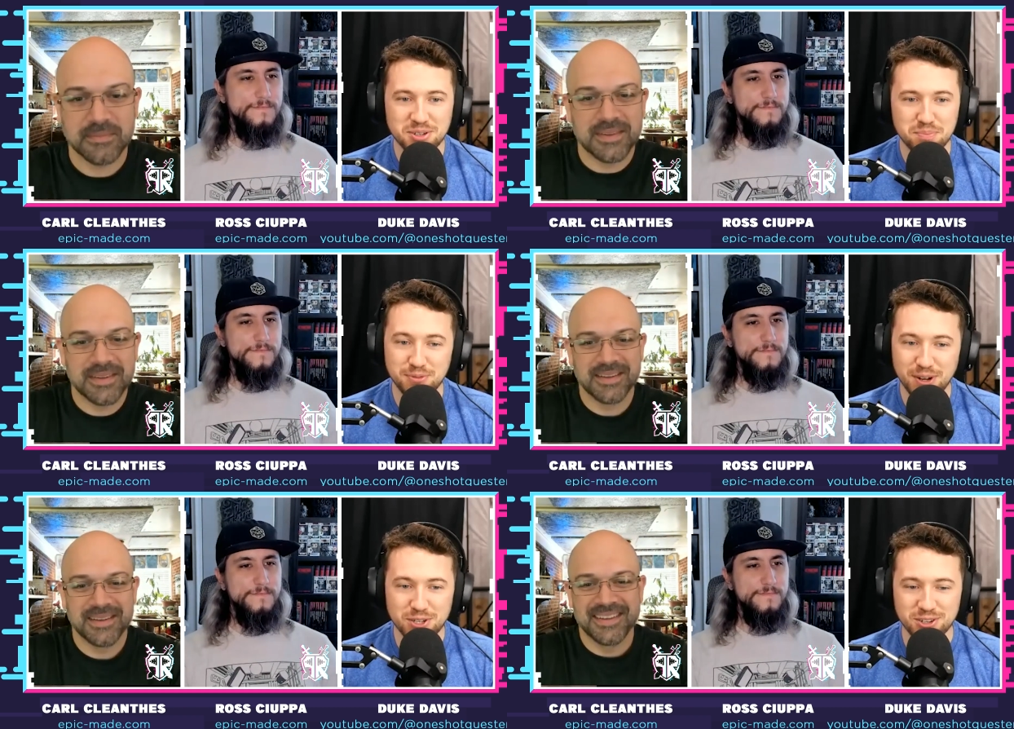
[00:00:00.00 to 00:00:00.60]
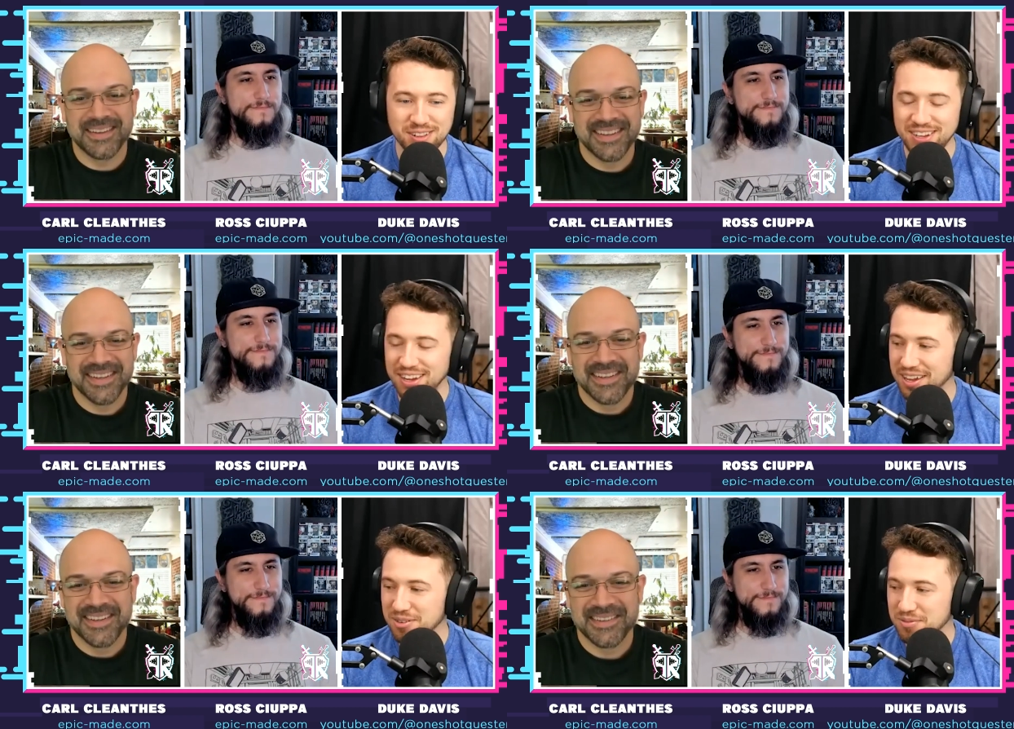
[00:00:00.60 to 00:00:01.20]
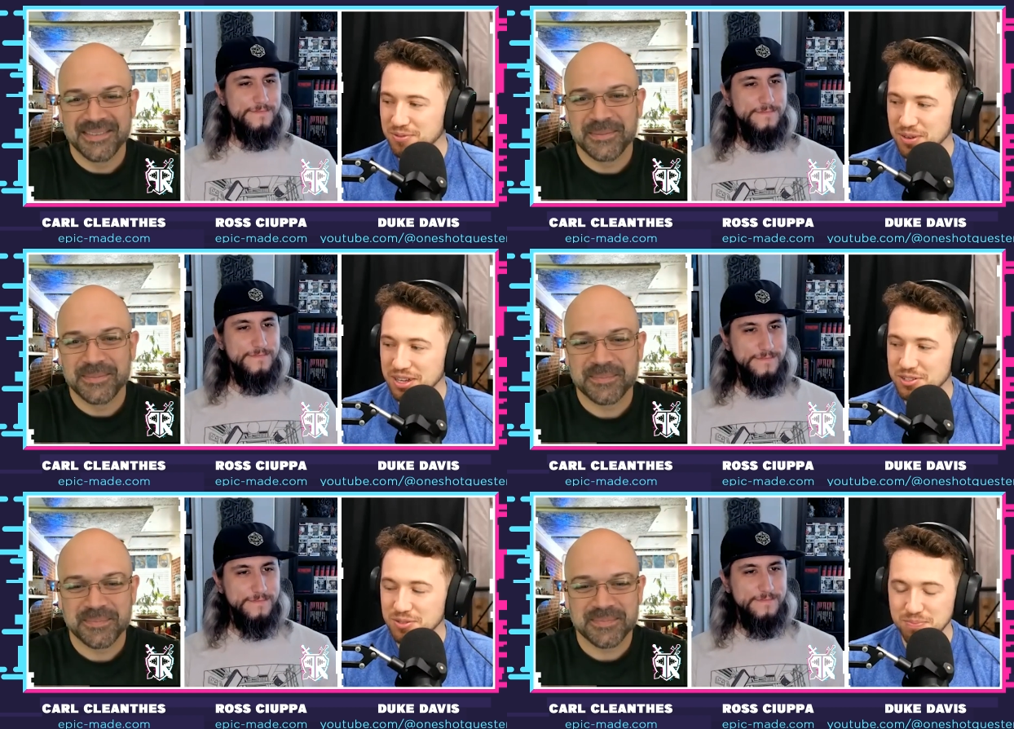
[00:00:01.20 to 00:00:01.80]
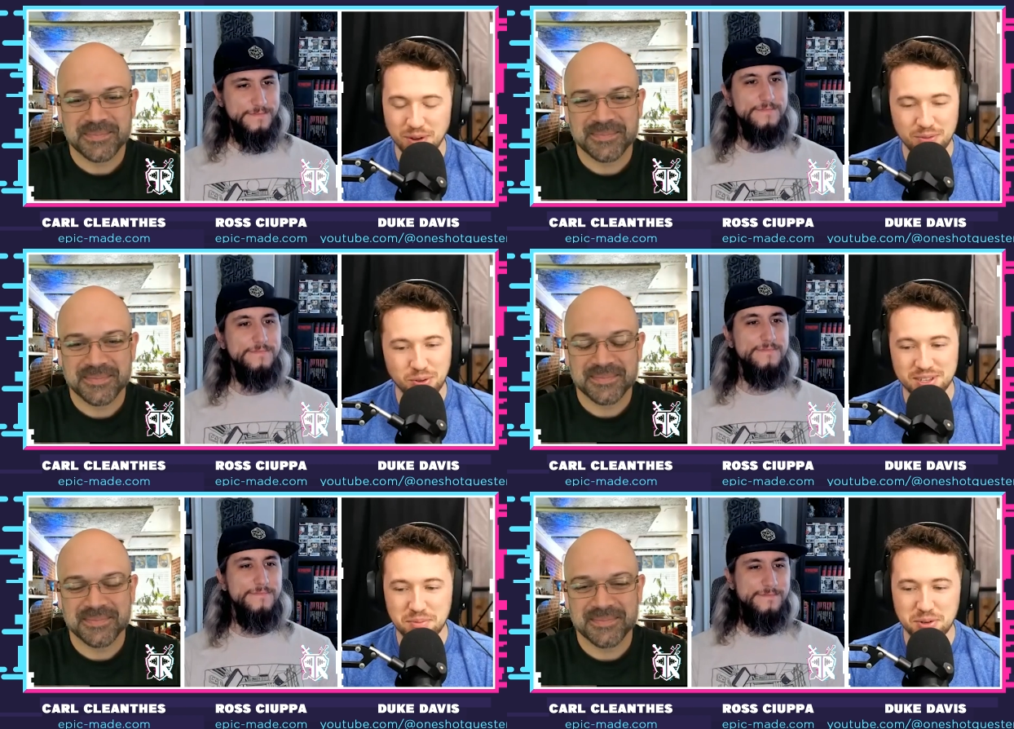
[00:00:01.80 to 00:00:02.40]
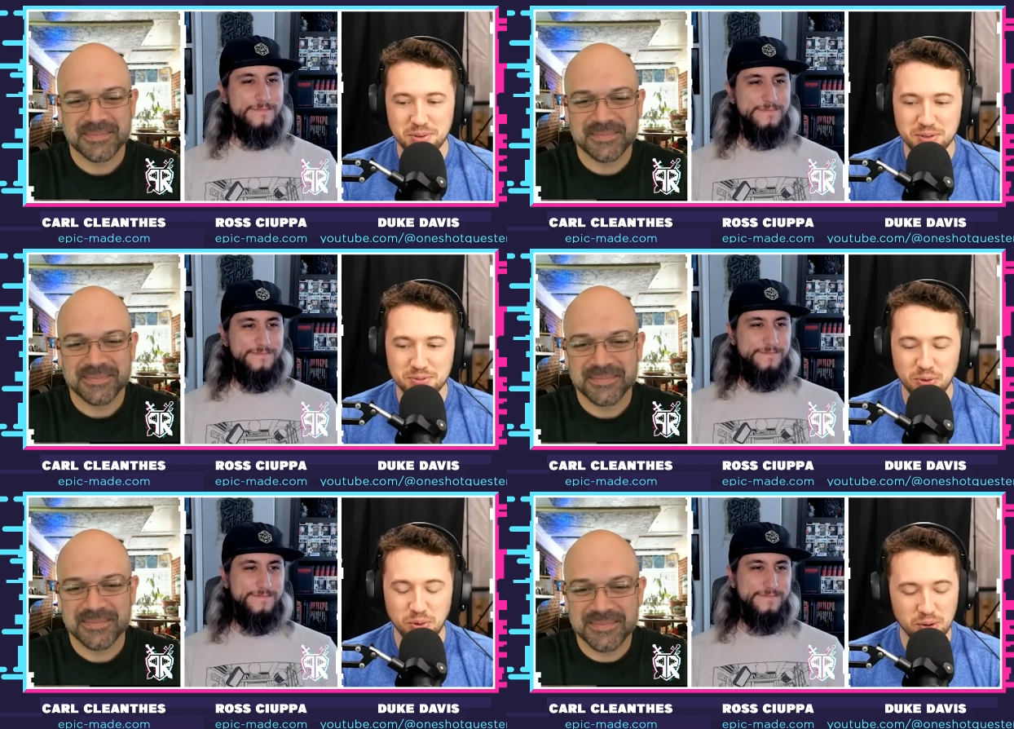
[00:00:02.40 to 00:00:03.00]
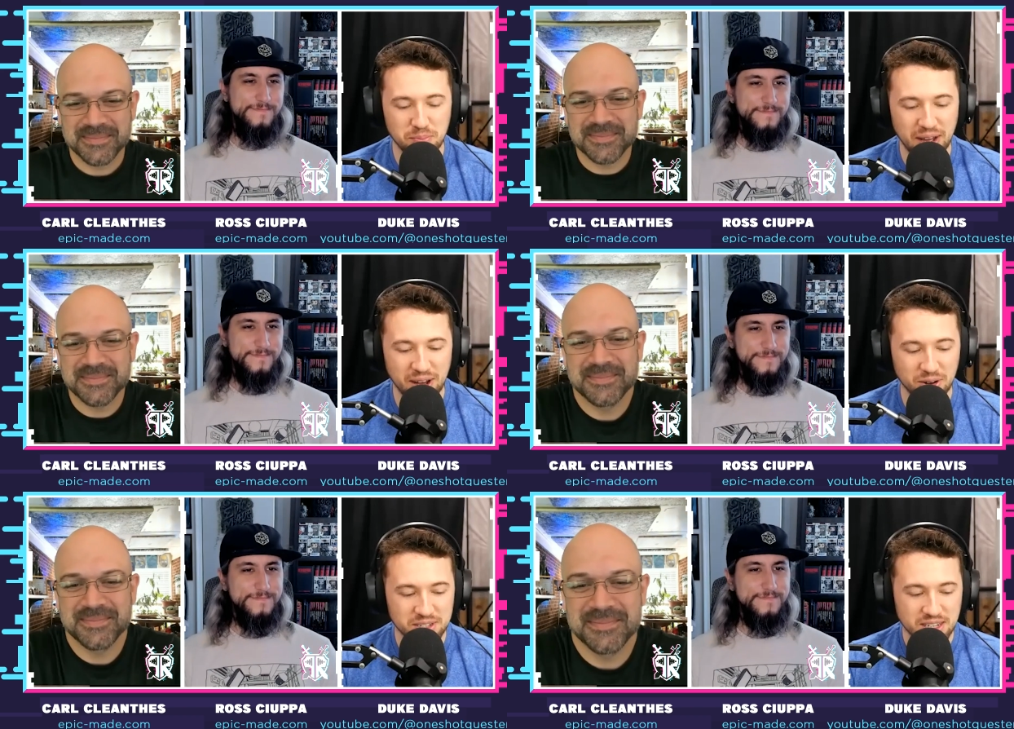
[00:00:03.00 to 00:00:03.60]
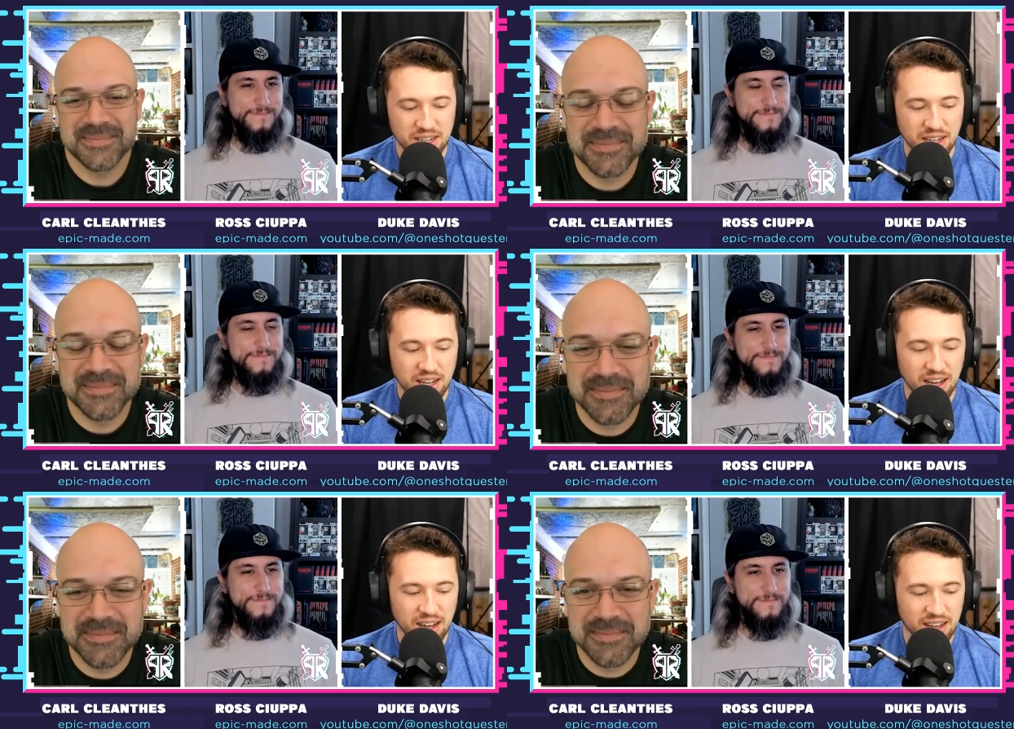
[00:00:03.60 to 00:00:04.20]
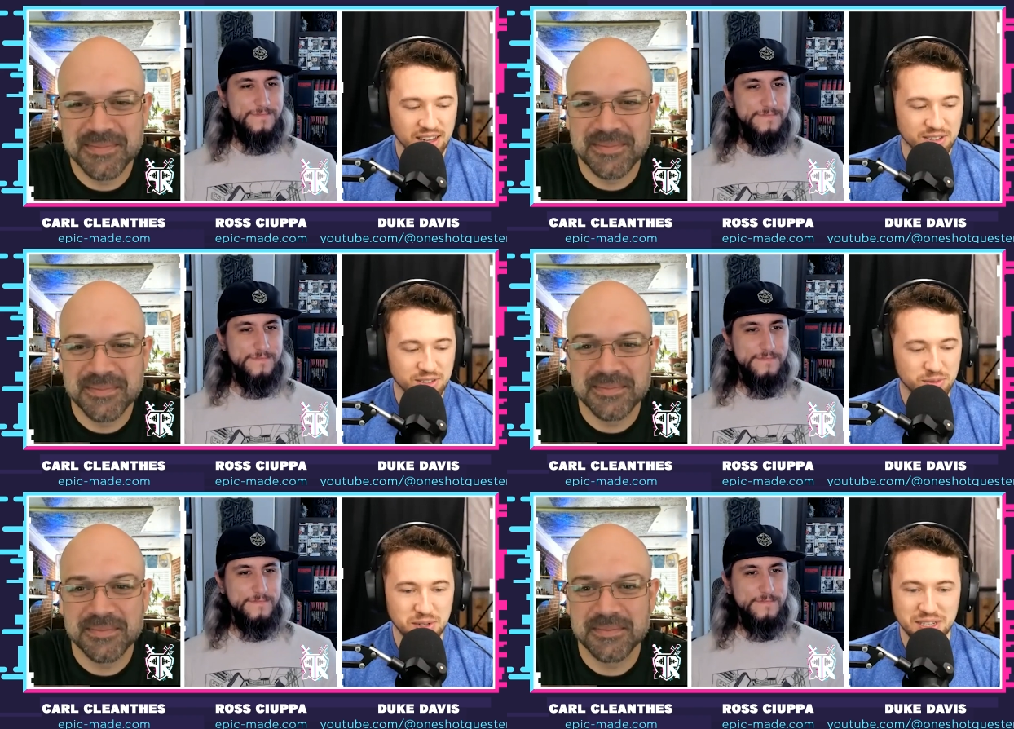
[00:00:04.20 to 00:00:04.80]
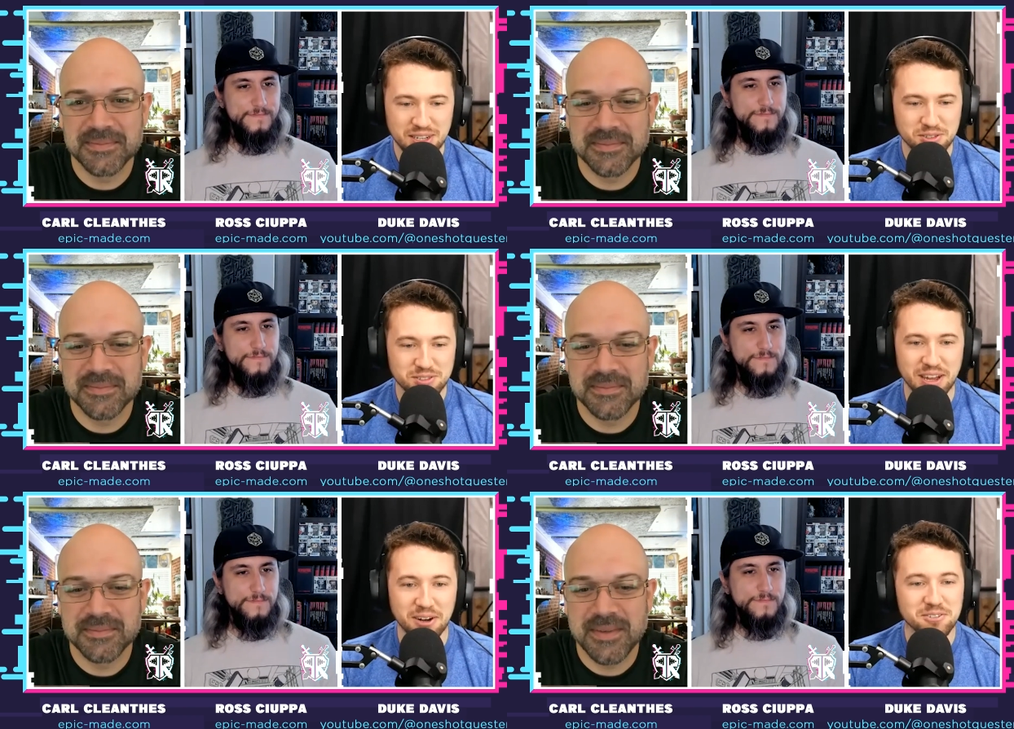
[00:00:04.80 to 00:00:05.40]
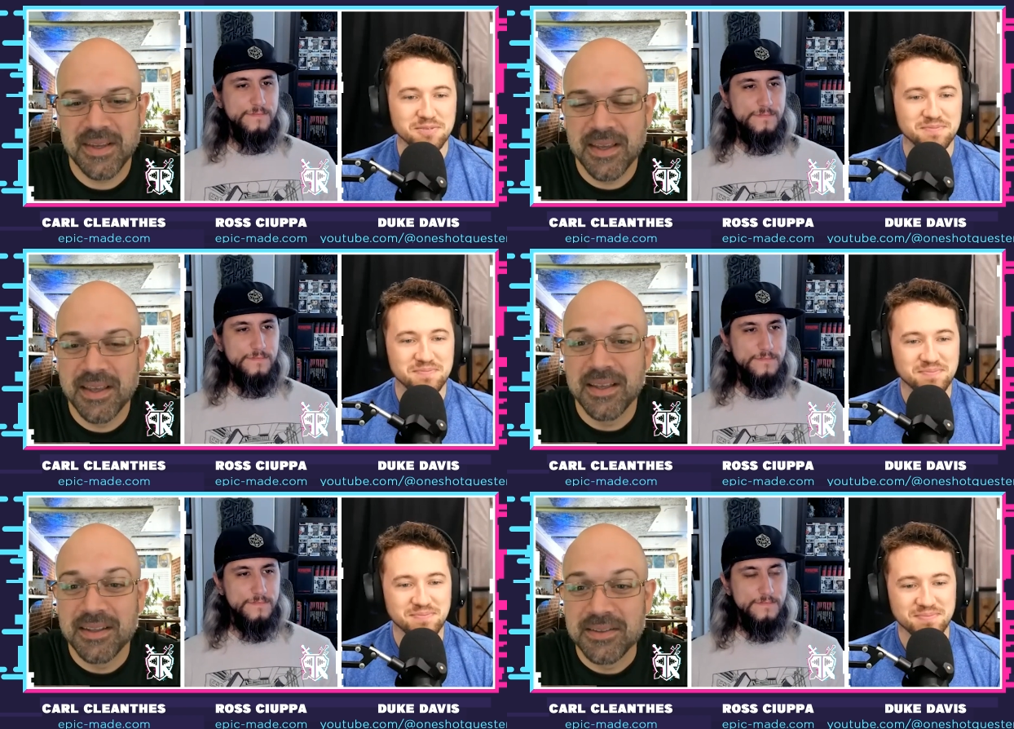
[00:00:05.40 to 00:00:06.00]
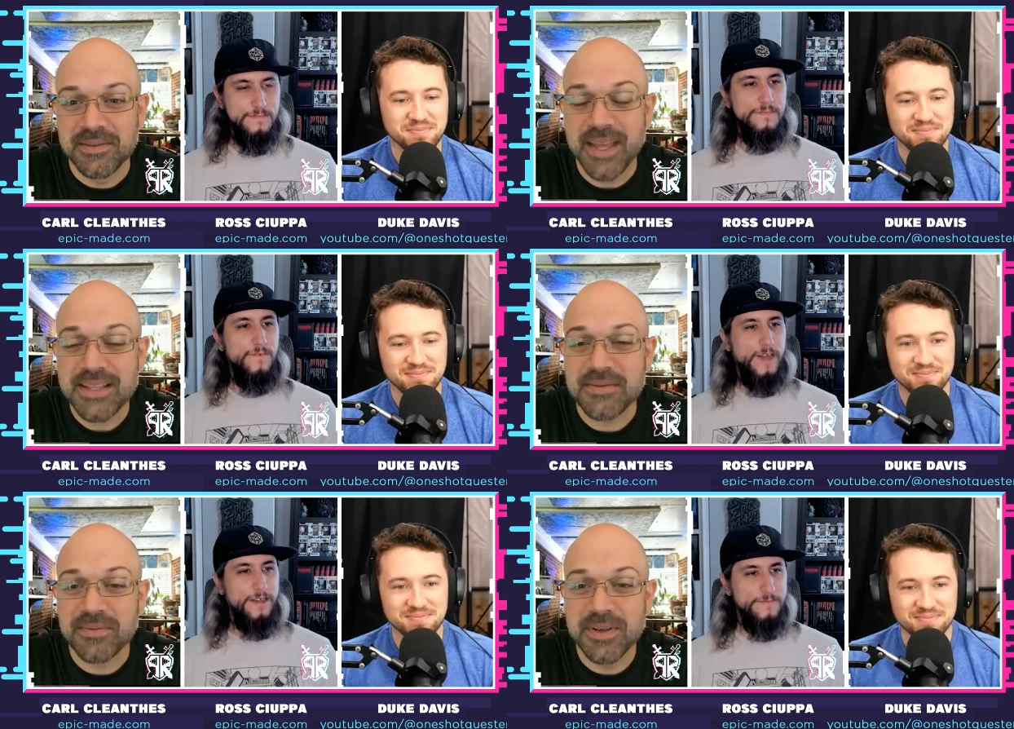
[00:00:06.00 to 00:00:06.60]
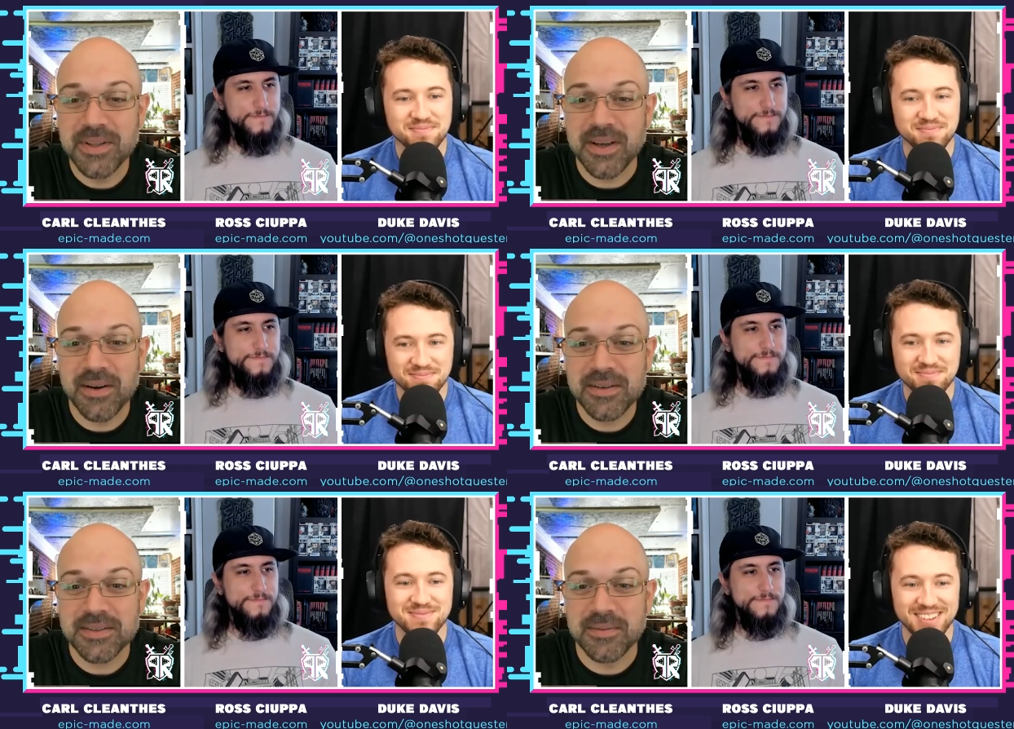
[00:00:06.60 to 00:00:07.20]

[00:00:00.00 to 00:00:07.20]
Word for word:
Speaker 1: professionally and as of my full time career for about uh, three years now.
Speaker 2: Wow. That's really awesome.